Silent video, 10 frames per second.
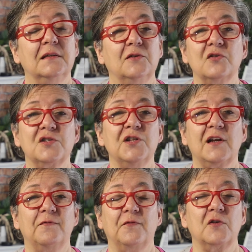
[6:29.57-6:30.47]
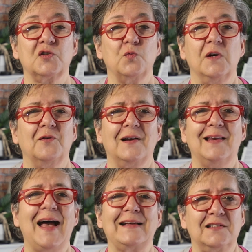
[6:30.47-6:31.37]
There's not a first one or a
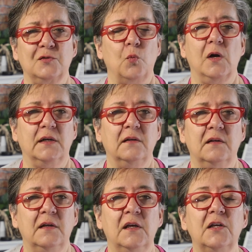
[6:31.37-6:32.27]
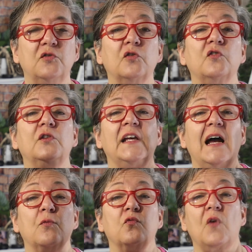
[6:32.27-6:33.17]
last one. There's only
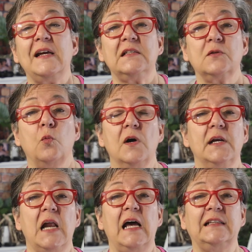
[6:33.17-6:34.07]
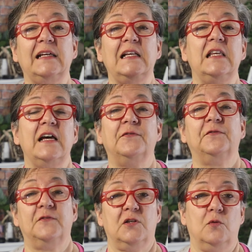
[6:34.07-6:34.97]
a right one and a left
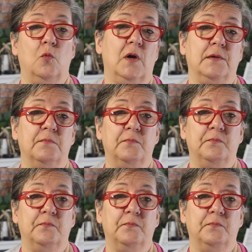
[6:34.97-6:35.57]
one.